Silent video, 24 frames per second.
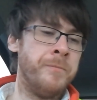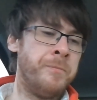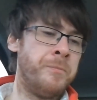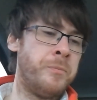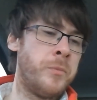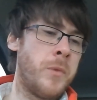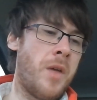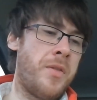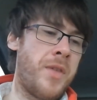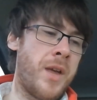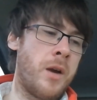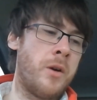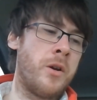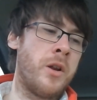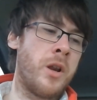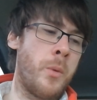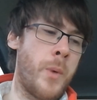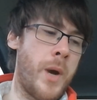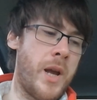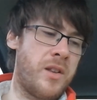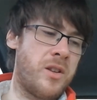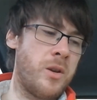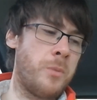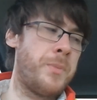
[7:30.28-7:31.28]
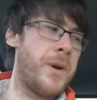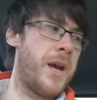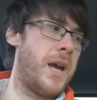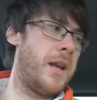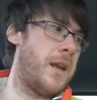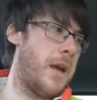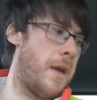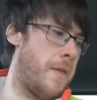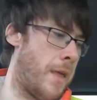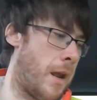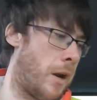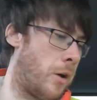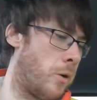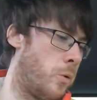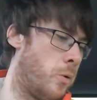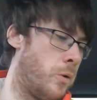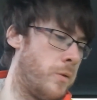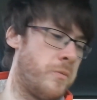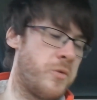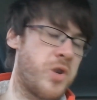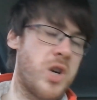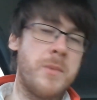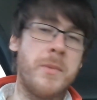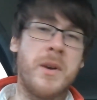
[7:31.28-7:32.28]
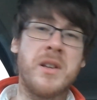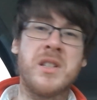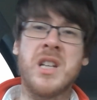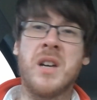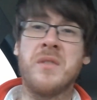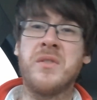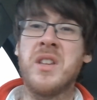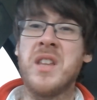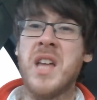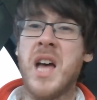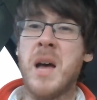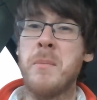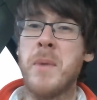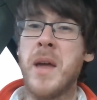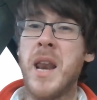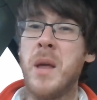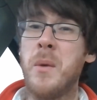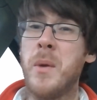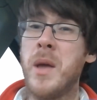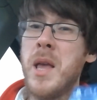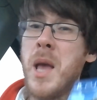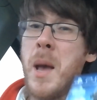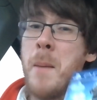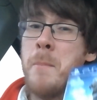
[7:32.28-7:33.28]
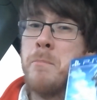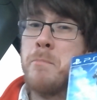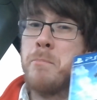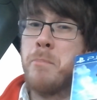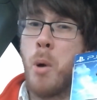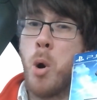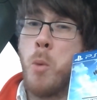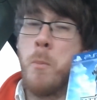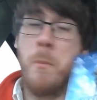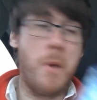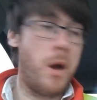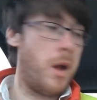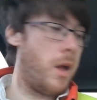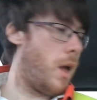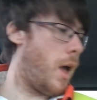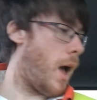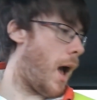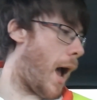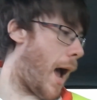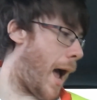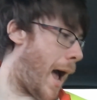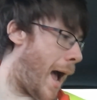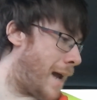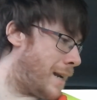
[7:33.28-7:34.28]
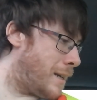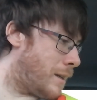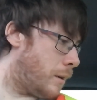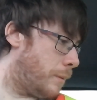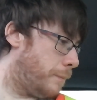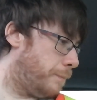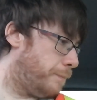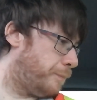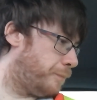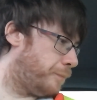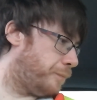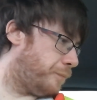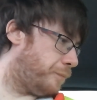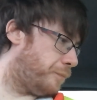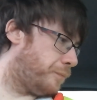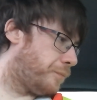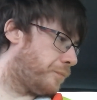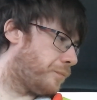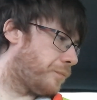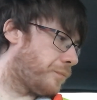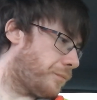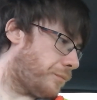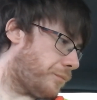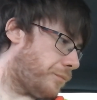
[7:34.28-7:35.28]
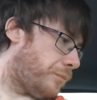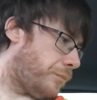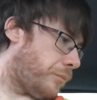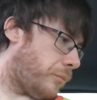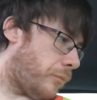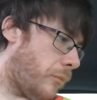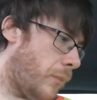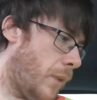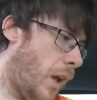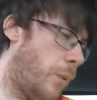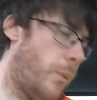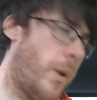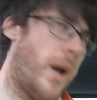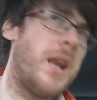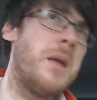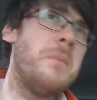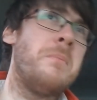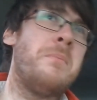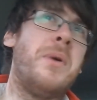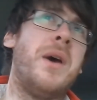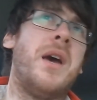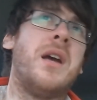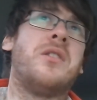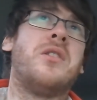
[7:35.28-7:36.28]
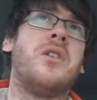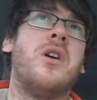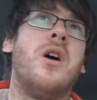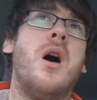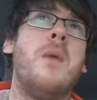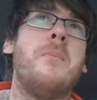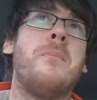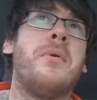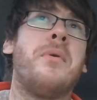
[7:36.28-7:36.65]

I think I'm going to wait till payday and then I'll go and treat myself to that. But anyway, yeah, boom. And I went and picked up